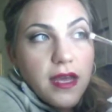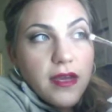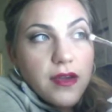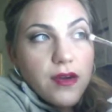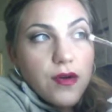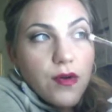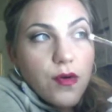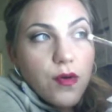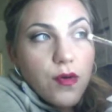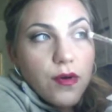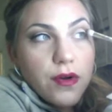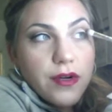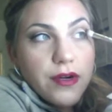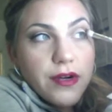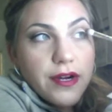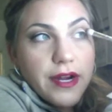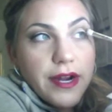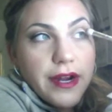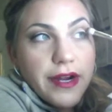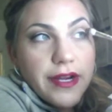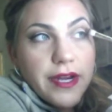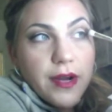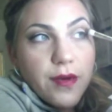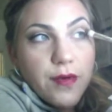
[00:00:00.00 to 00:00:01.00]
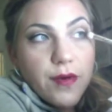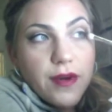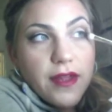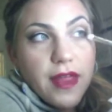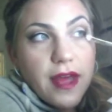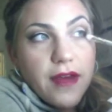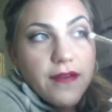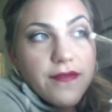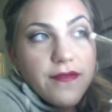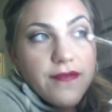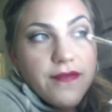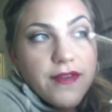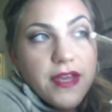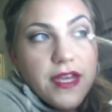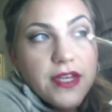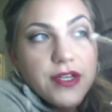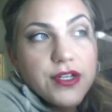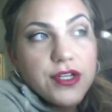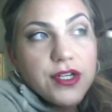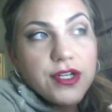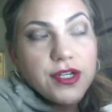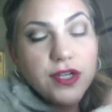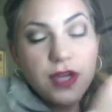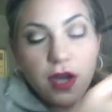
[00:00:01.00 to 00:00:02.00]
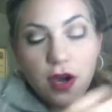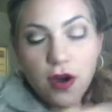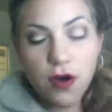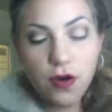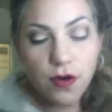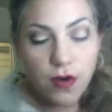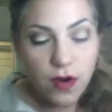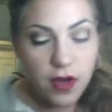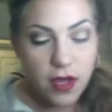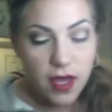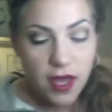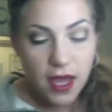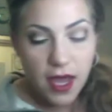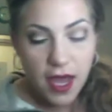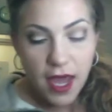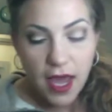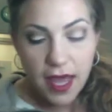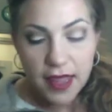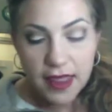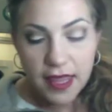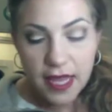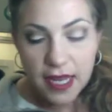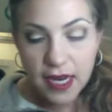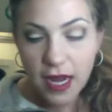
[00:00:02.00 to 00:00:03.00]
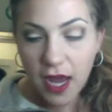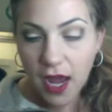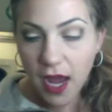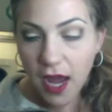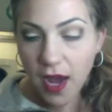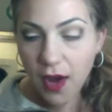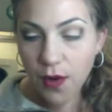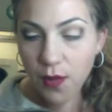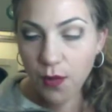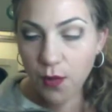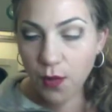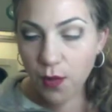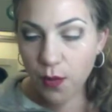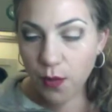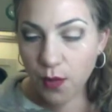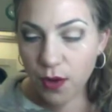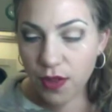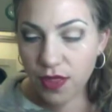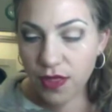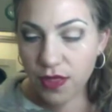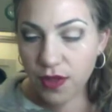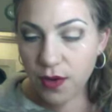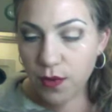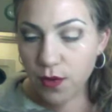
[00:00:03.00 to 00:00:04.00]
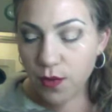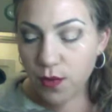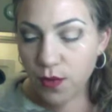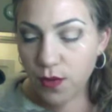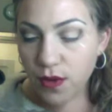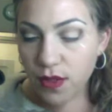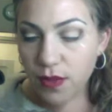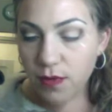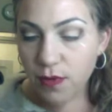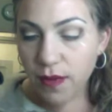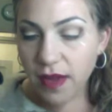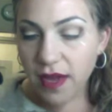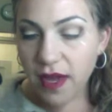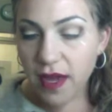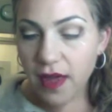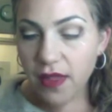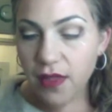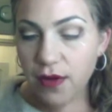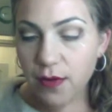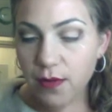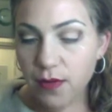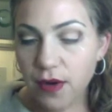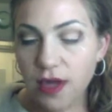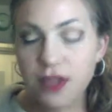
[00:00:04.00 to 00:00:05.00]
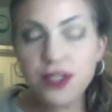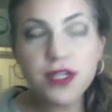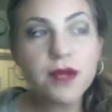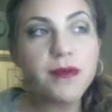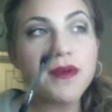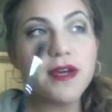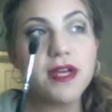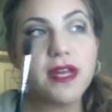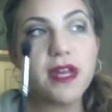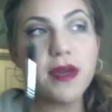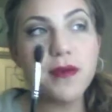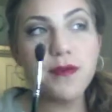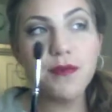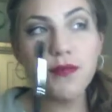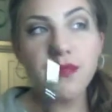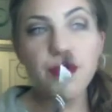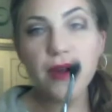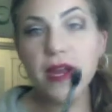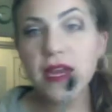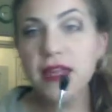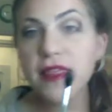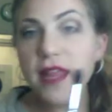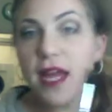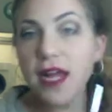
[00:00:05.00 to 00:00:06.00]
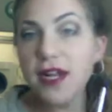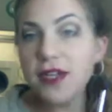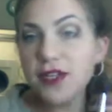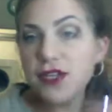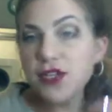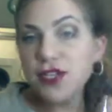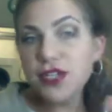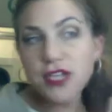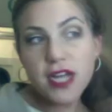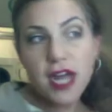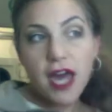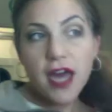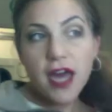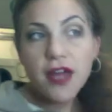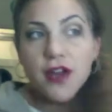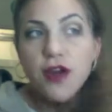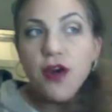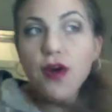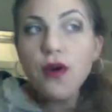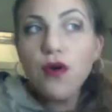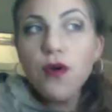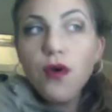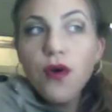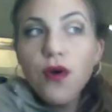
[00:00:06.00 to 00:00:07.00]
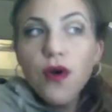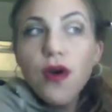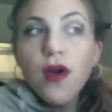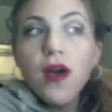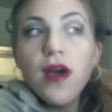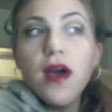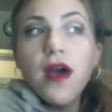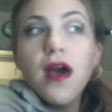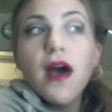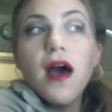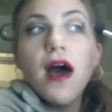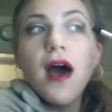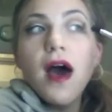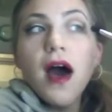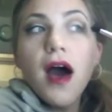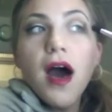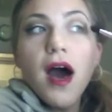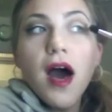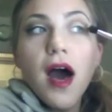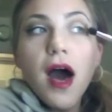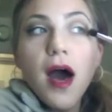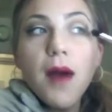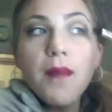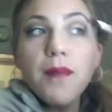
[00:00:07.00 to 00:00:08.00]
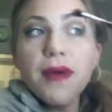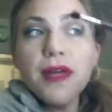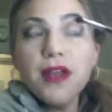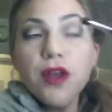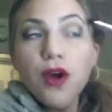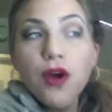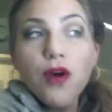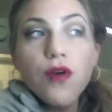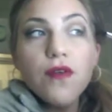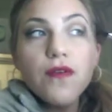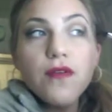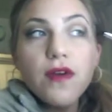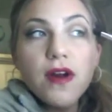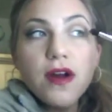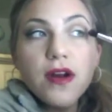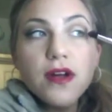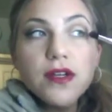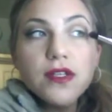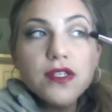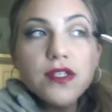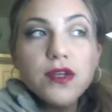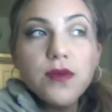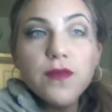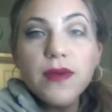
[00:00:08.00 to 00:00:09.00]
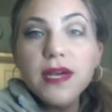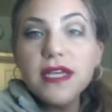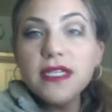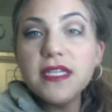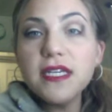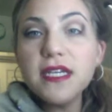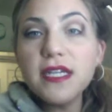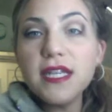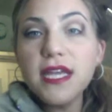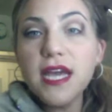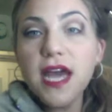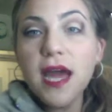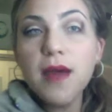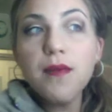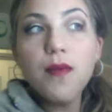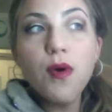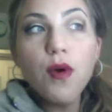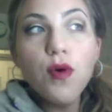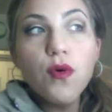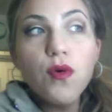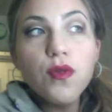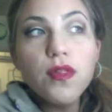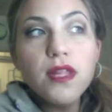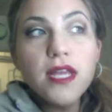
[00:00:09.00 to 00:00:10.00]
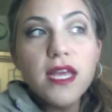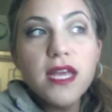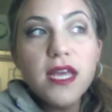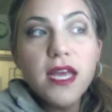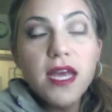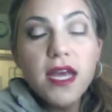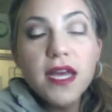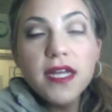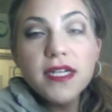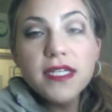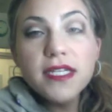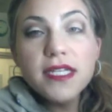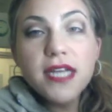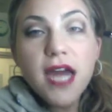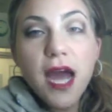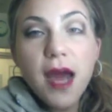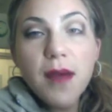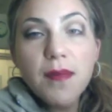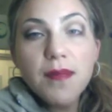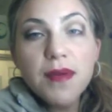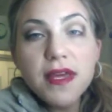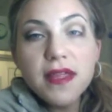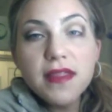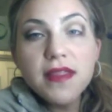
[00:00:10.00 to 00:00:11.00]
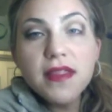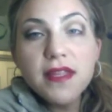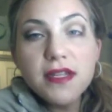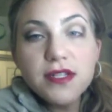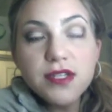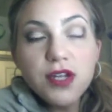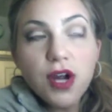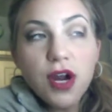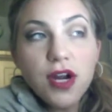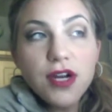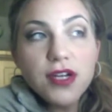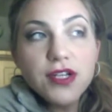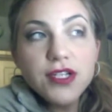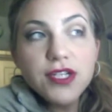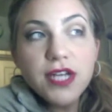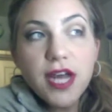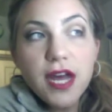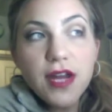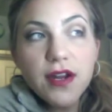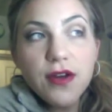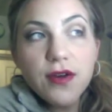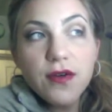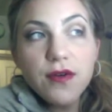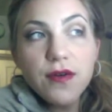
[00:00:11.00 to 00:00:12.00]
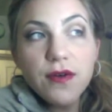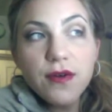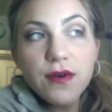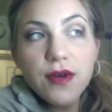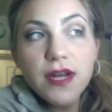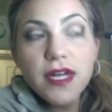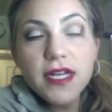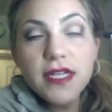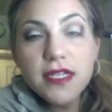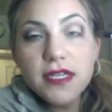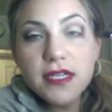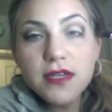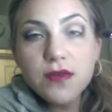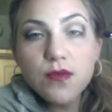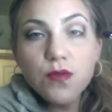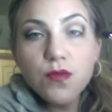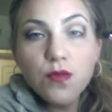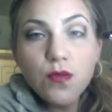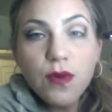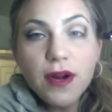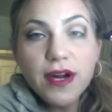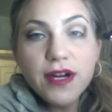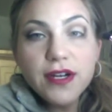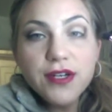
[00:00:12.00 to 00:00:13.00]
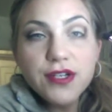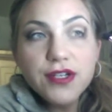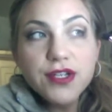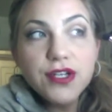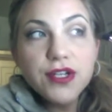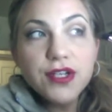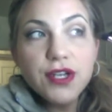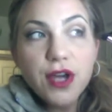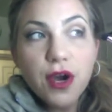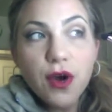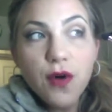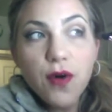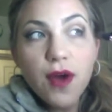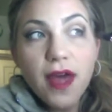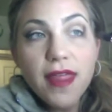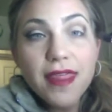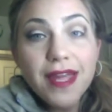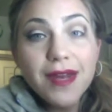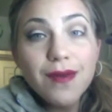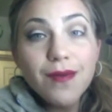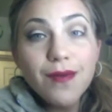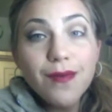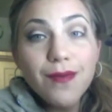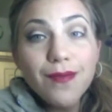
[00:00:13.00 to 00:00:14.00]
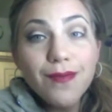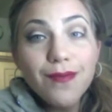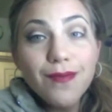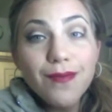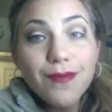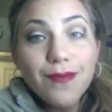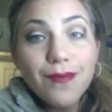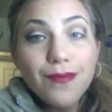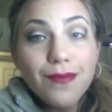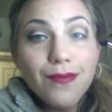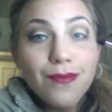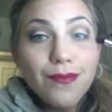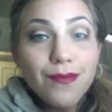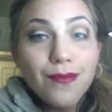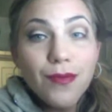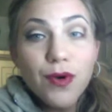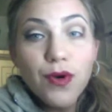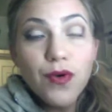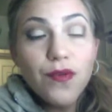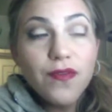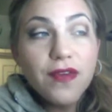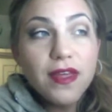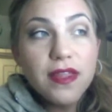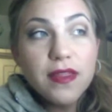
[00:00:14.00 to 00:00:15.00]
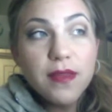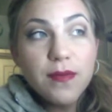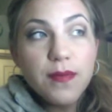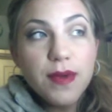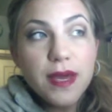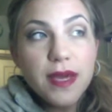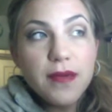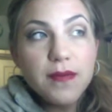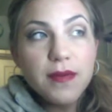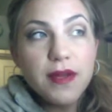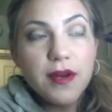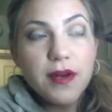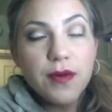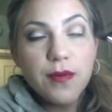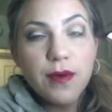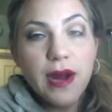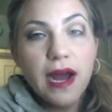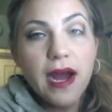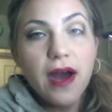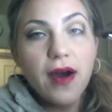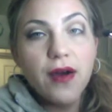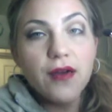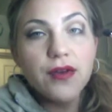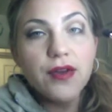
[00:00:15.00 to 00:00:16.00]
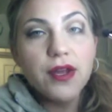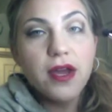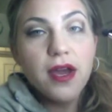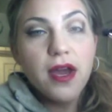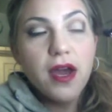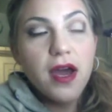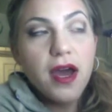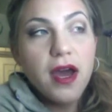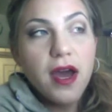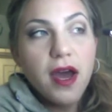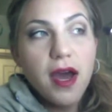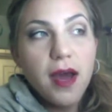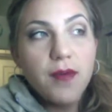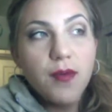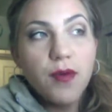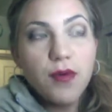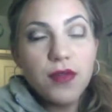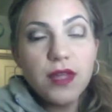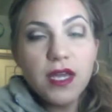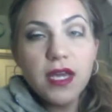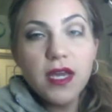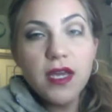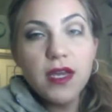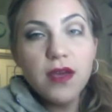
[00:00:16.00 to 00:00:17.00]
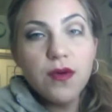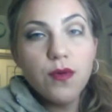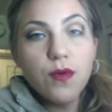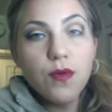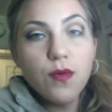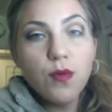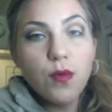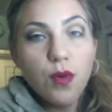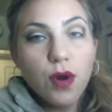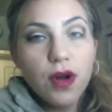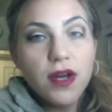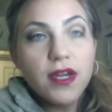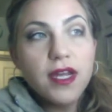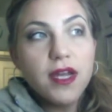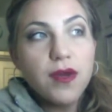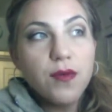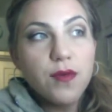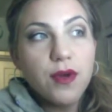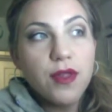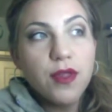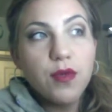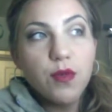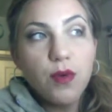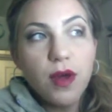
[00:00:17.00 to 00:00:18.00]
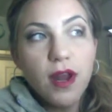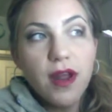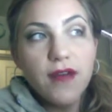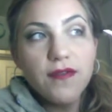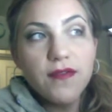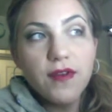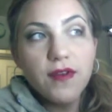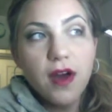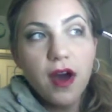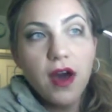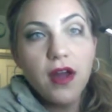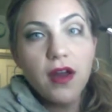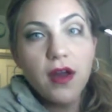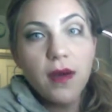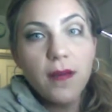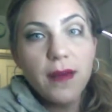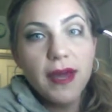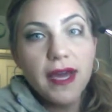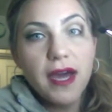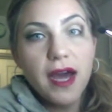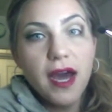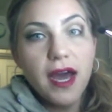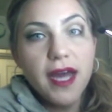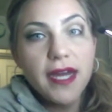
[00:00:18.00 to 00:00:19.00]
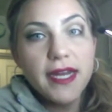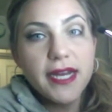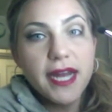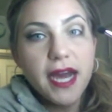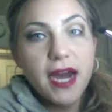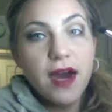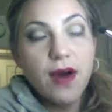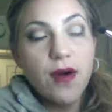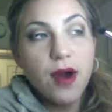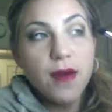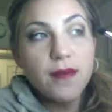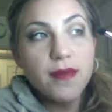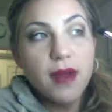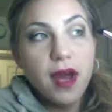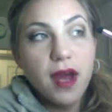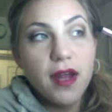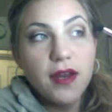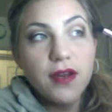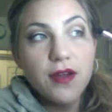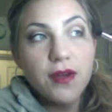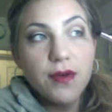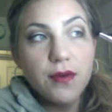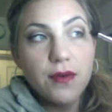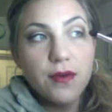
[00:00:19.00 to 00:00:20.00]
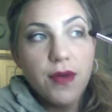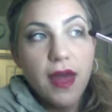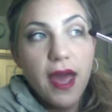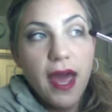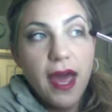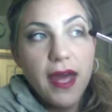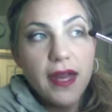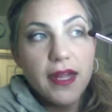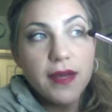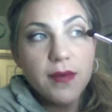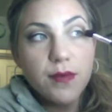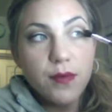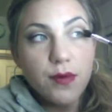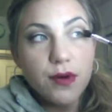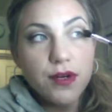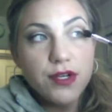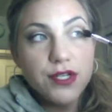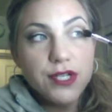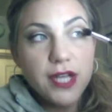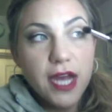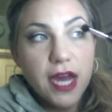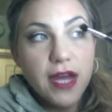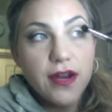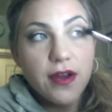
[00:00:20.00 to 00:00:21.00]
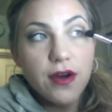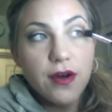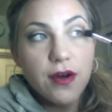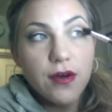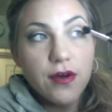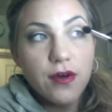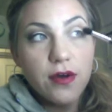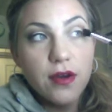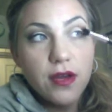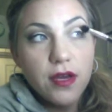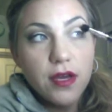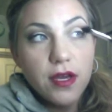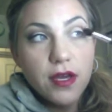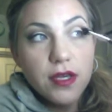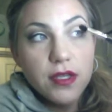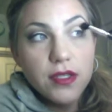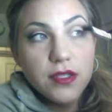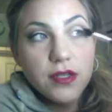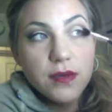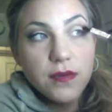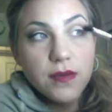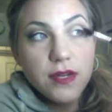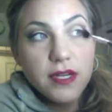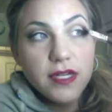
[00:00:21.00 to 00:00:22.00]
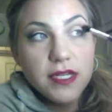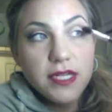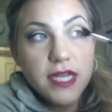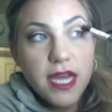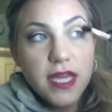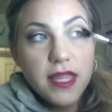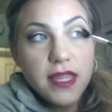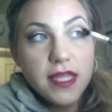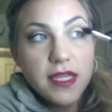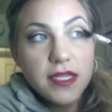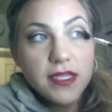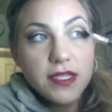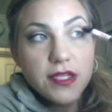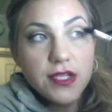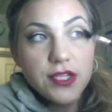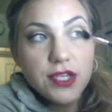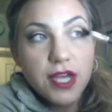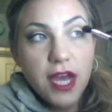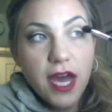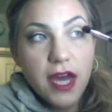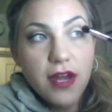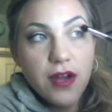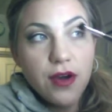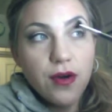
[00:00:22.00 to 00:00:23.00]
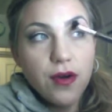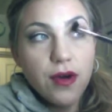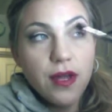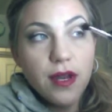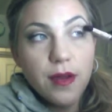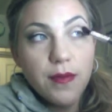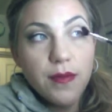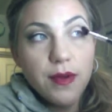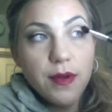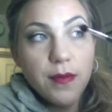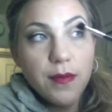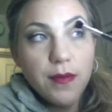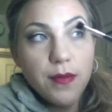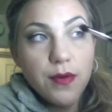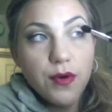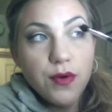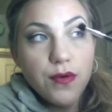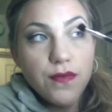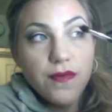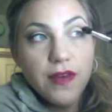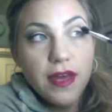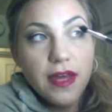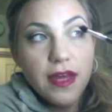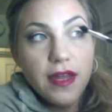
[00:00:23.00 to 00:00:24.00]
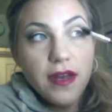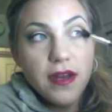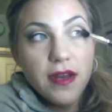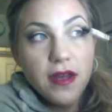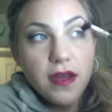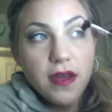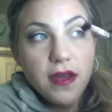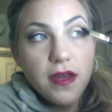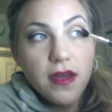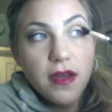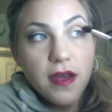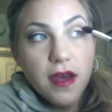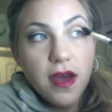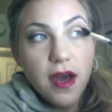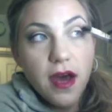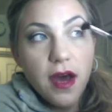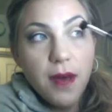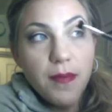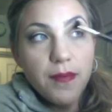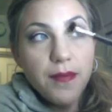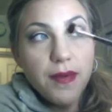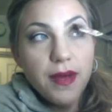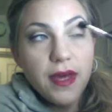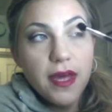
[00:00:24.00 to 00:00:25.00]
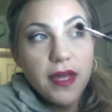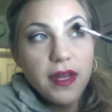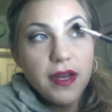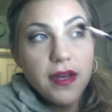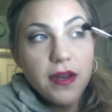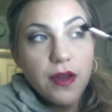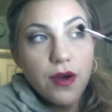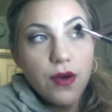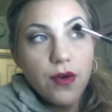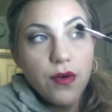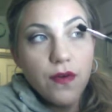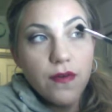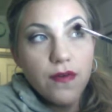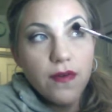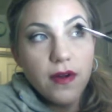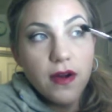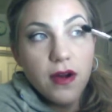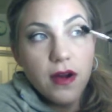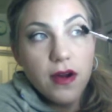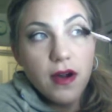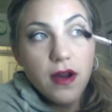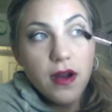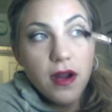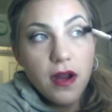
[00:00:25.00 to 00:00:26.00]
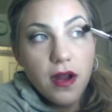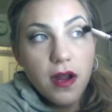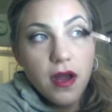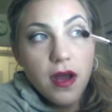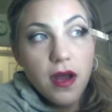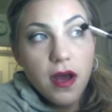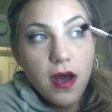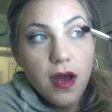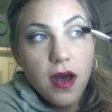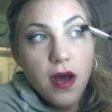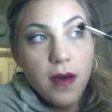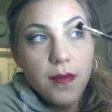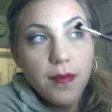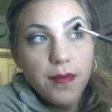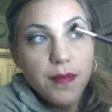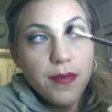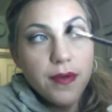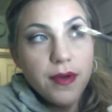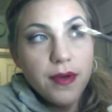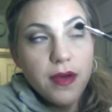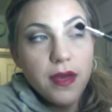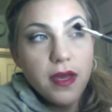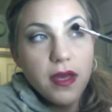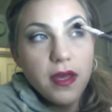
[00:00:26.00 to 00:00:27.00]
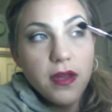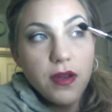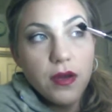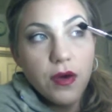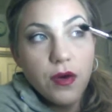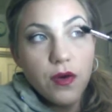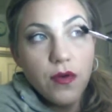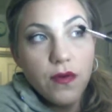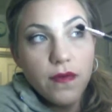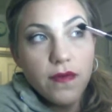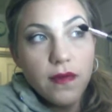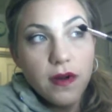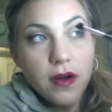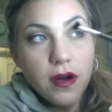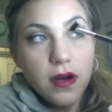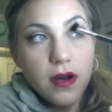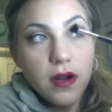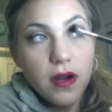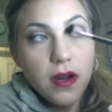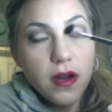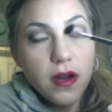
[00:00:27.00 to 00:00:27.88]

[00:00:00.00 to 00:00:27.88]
corner area where that V should go. And then with my other brush, I'm going to bring that shadow up and over. So basically I'm only tapping the dark shadow into where it should go and then moving the pigment around. I'm only working with what I've got on my eye now. I'm not adding more shadow. So I'm going to take this shadow and I'm going to move it up and over, up and over,